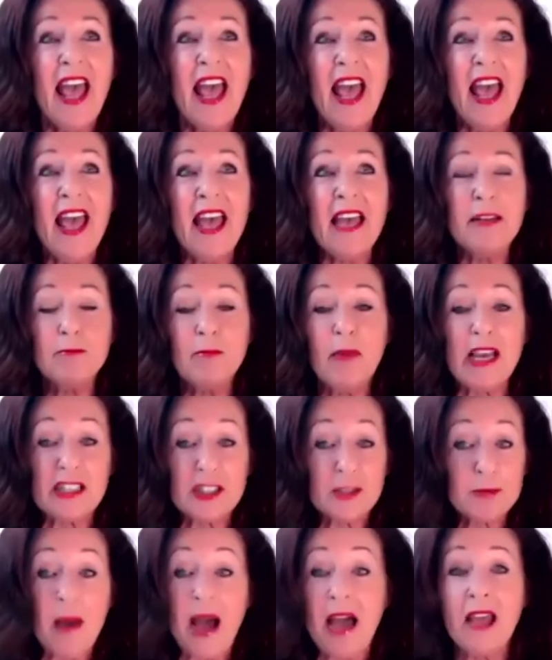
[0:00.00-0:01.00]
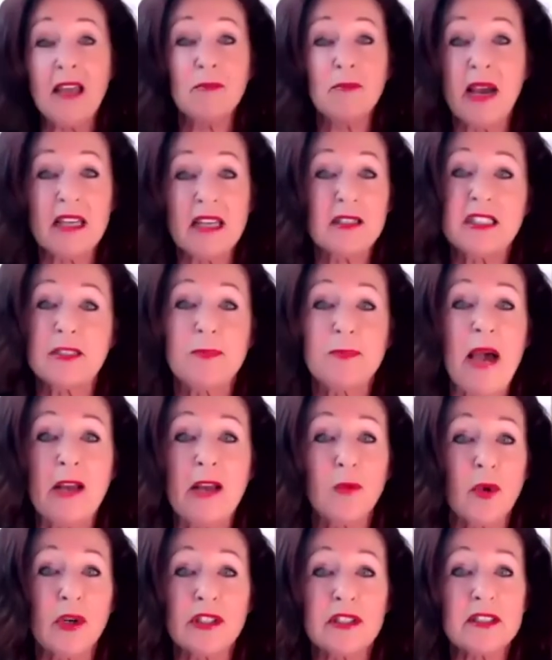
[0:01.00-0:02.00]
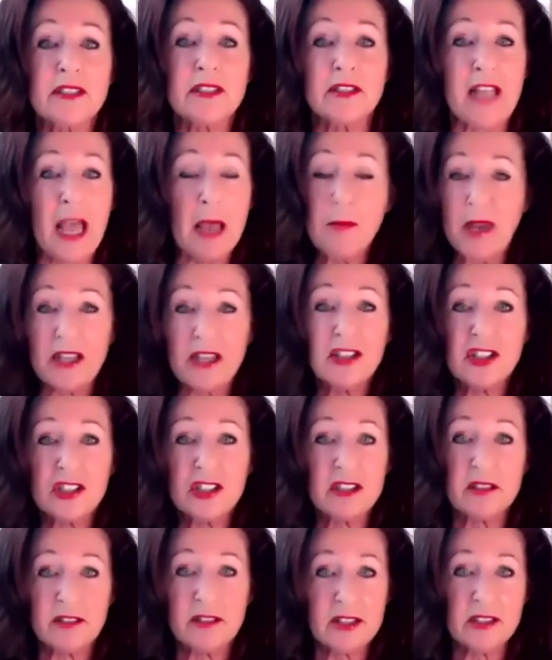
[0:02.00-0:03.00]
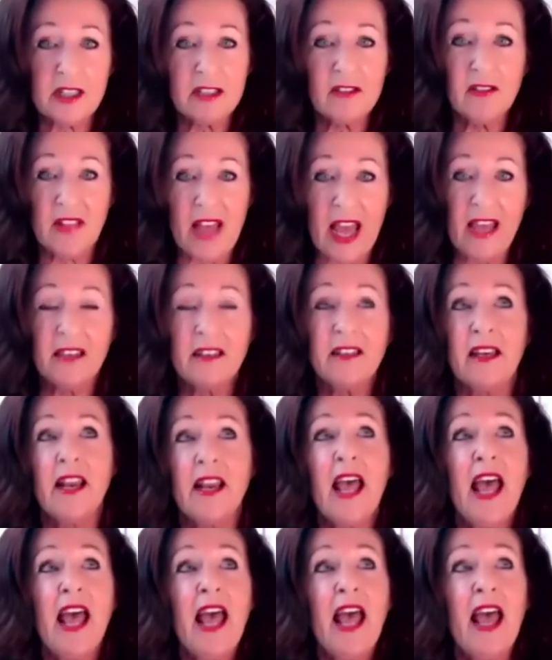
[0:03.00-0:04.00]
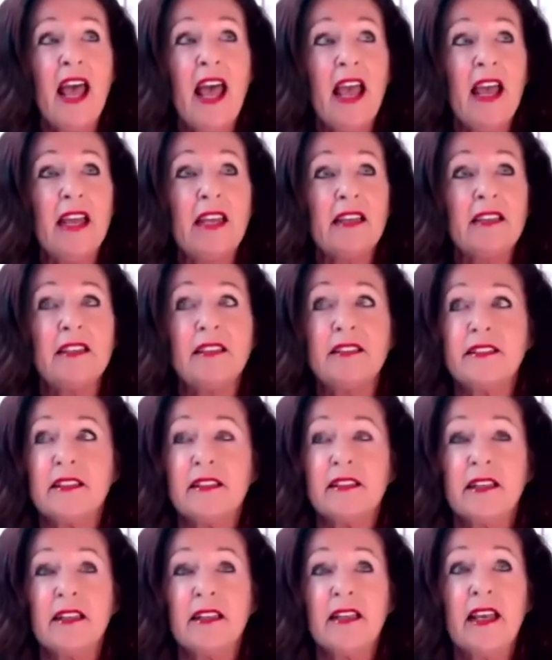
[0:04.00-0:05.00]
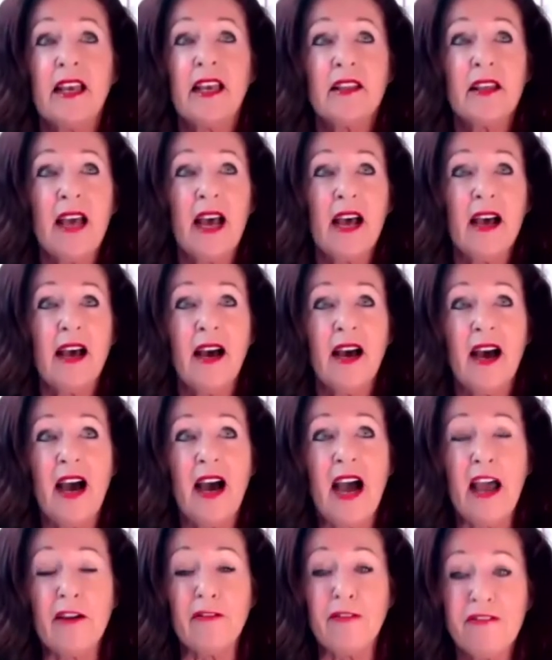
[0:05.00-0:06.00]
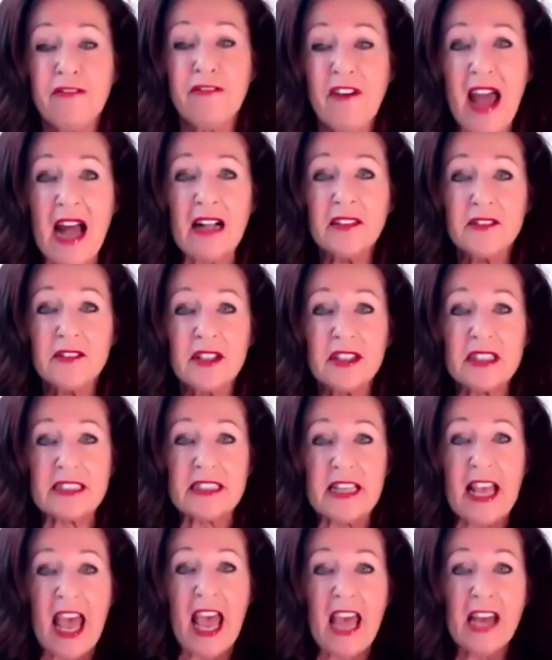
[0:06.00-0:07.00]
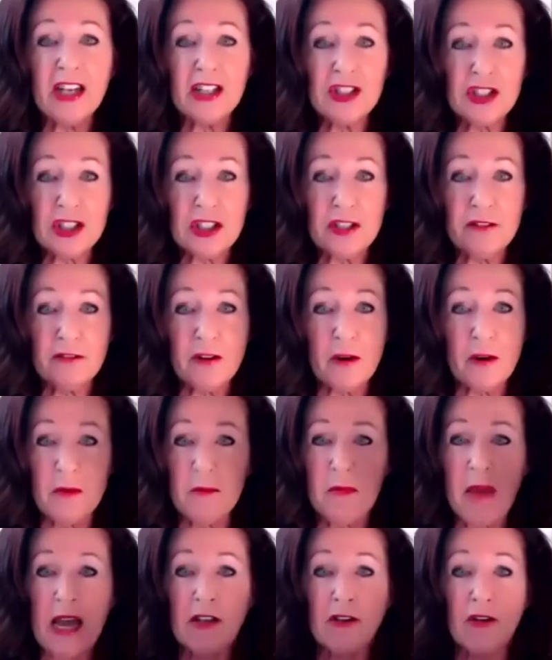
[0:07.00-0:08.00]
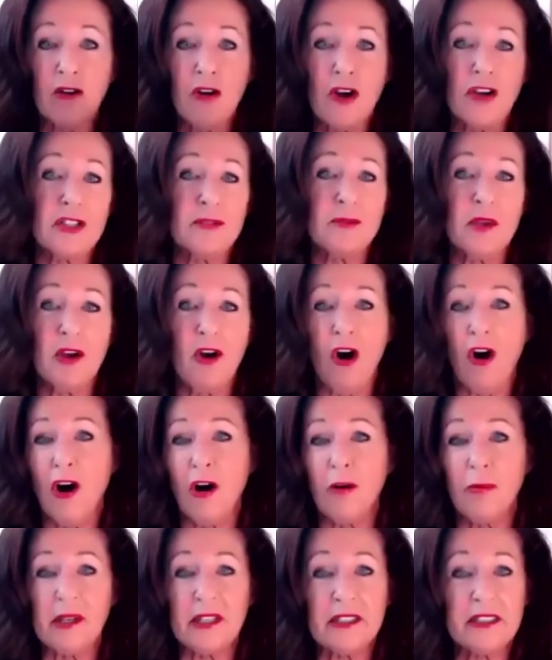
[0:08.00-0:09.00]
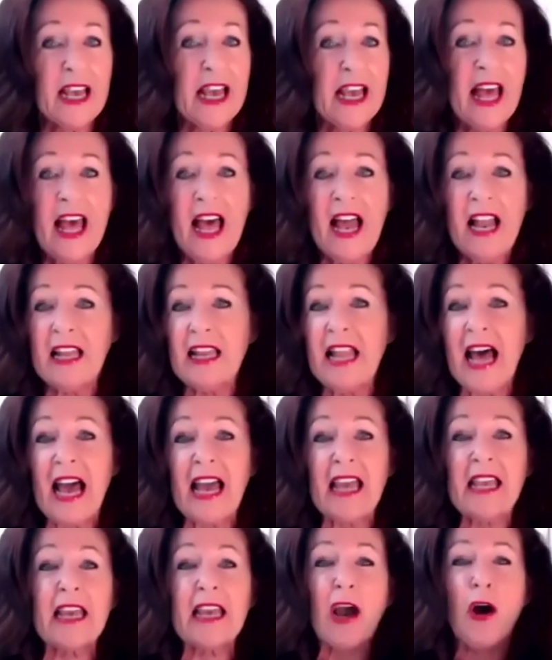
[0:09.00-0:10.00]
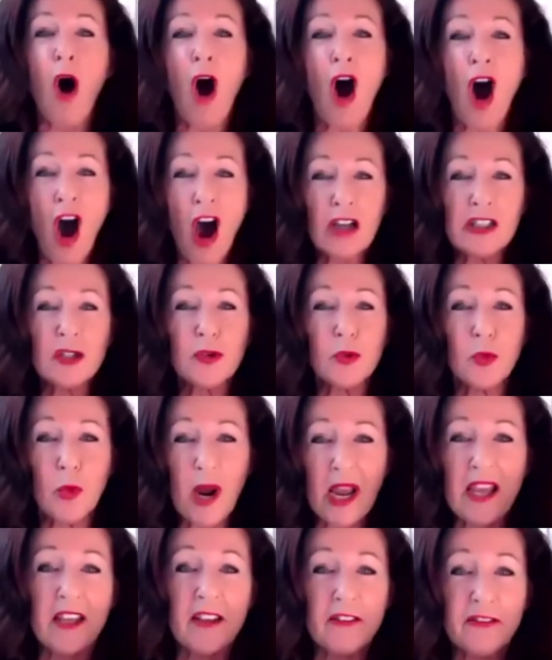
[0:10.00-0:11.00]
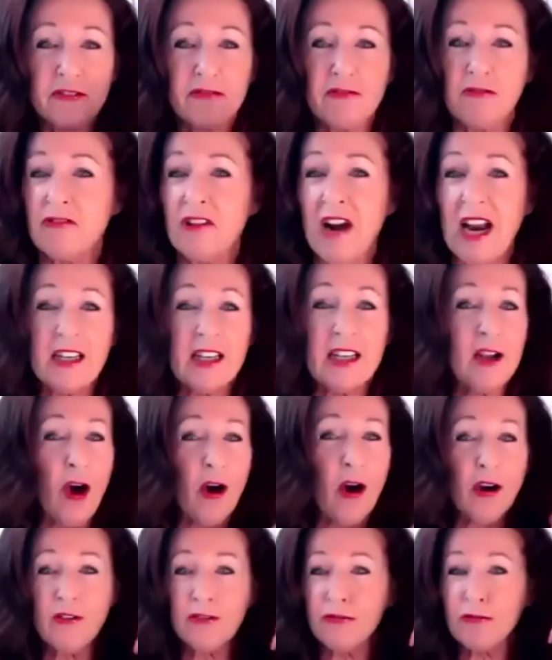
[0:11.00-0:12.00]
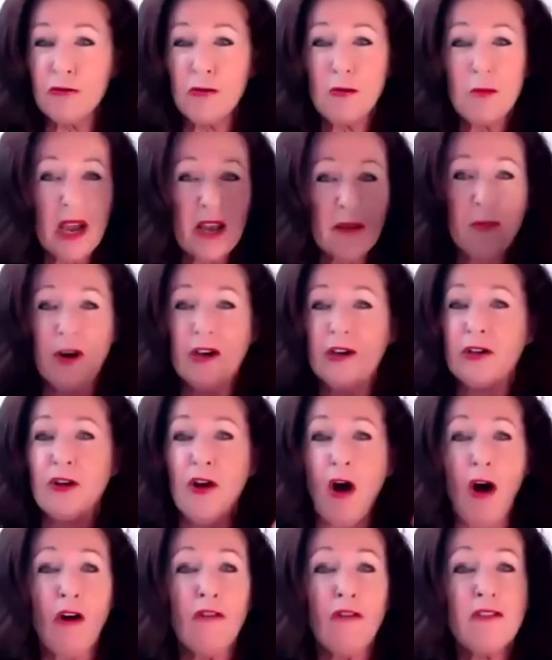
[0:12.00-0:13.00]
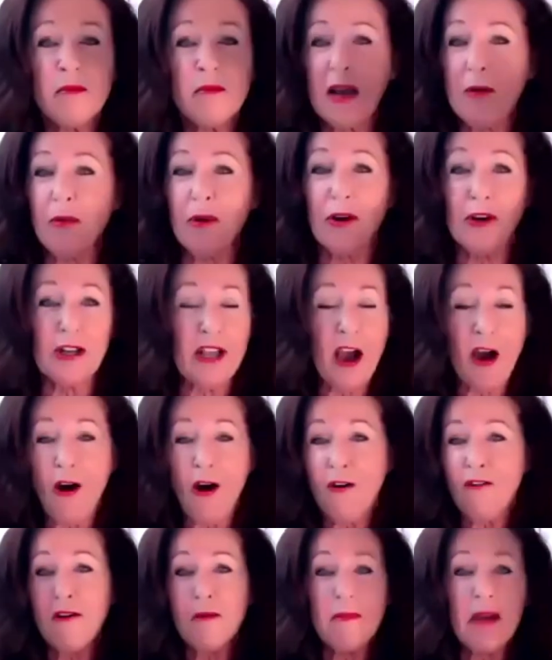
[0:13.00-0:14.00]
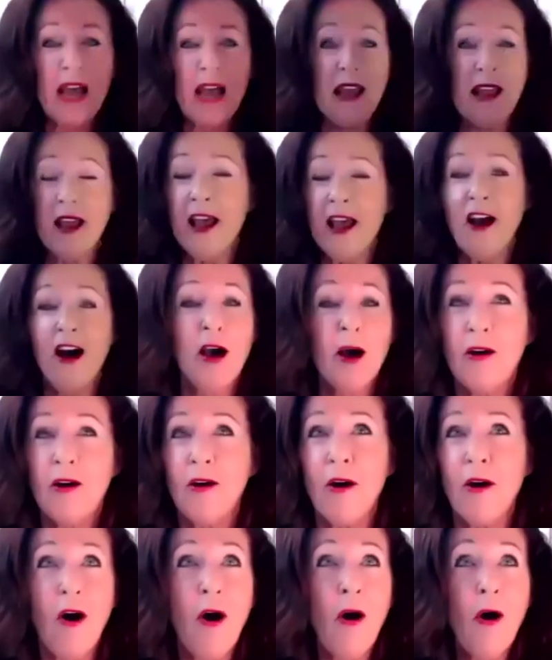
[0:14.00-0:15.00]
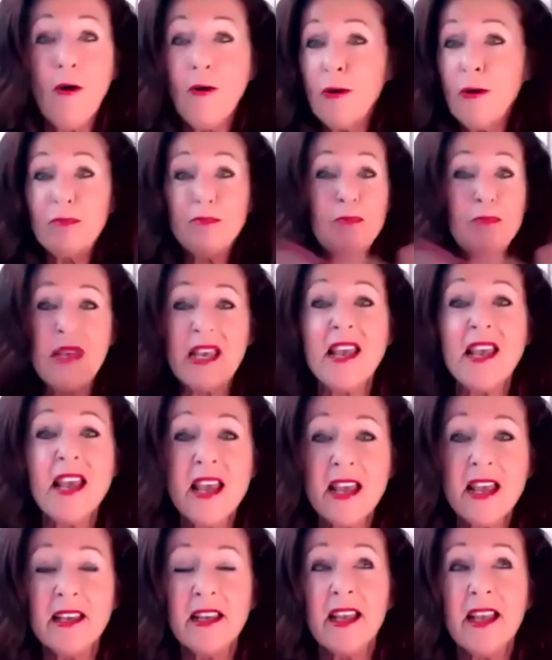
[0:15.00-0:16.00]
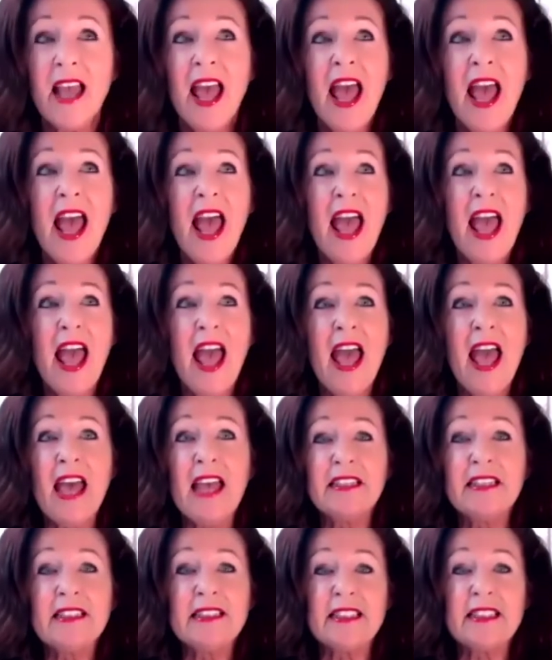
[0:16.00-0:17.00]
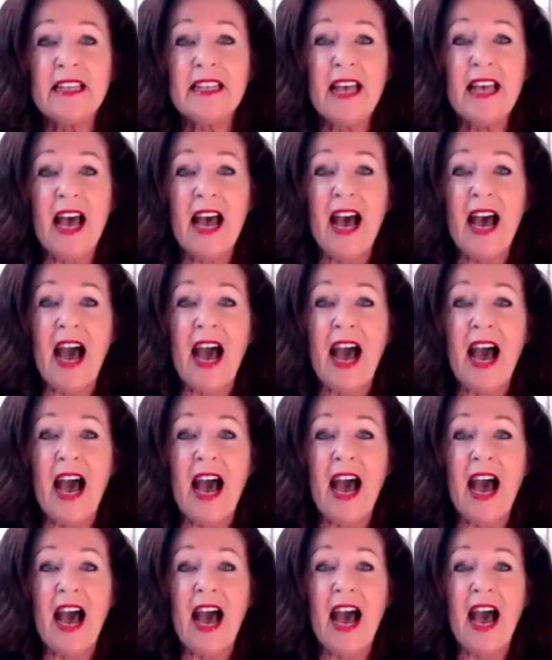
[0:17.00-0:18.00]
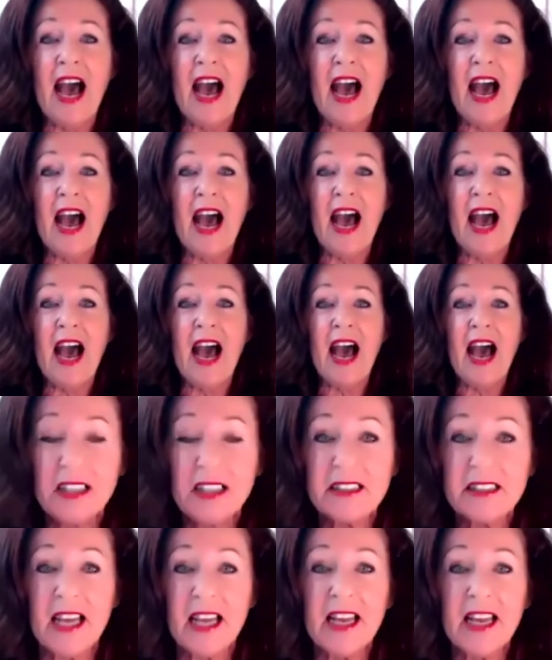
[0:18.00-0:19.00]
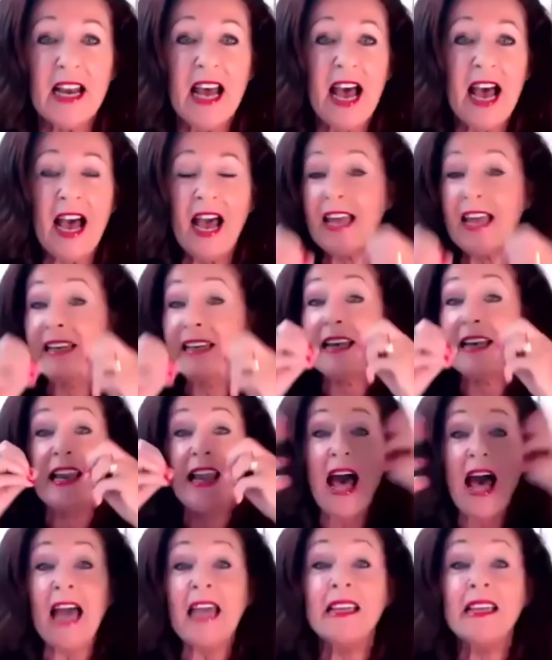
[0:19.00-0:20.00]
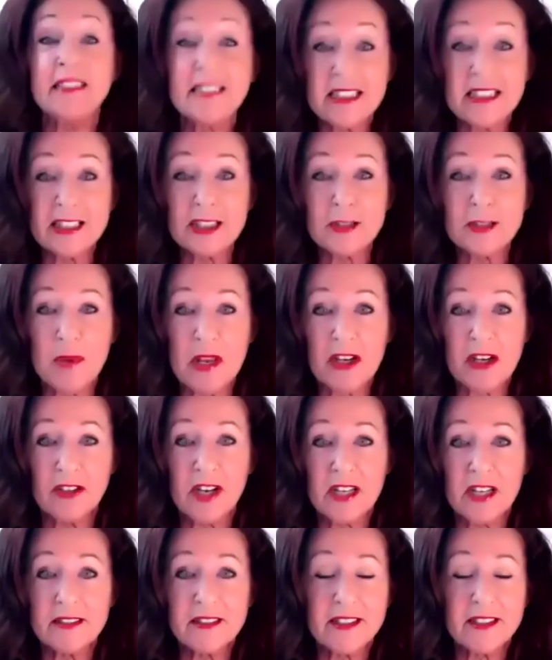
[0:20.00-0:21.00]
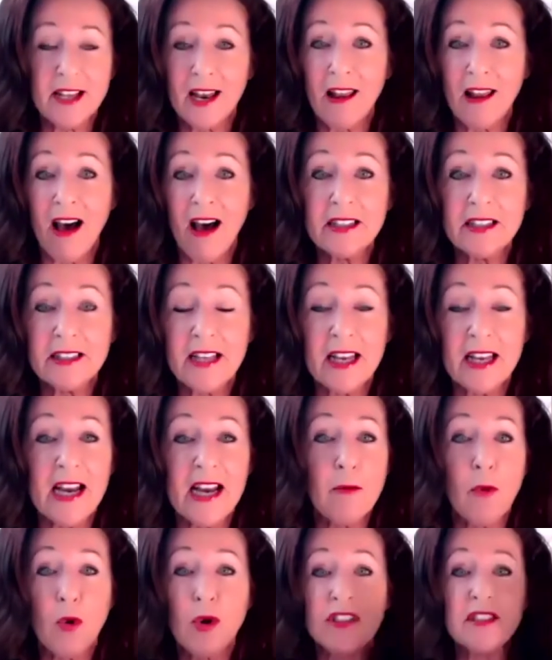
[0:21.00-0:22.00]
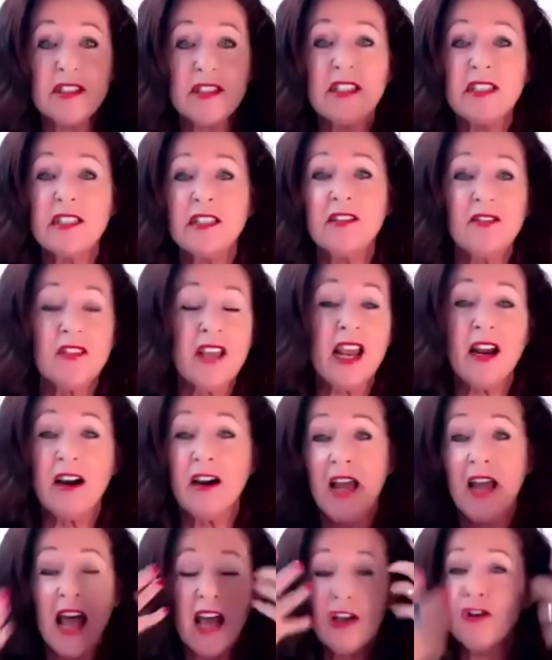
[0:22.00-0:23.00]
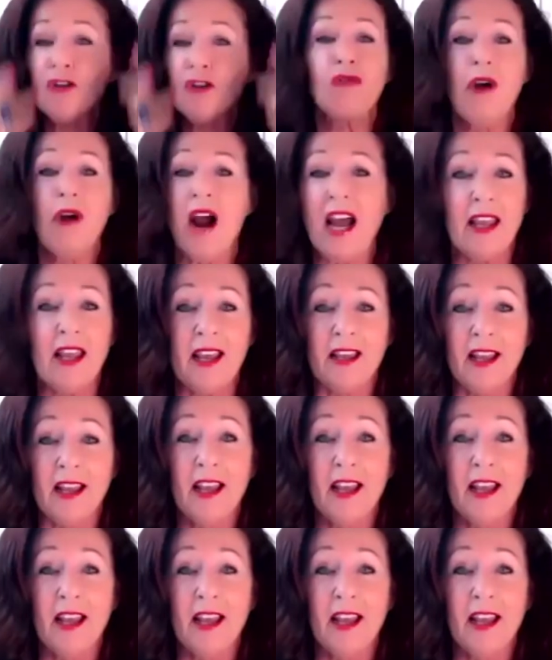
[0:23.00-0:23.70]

And my spine, my spine was damaged still then. And I felt this energy from the microcosmic orbit like a hot wave running through my body, over my body, over my whole being. And I had pain a lot and I had light experience a lot. Mm. And I was sitting there crying.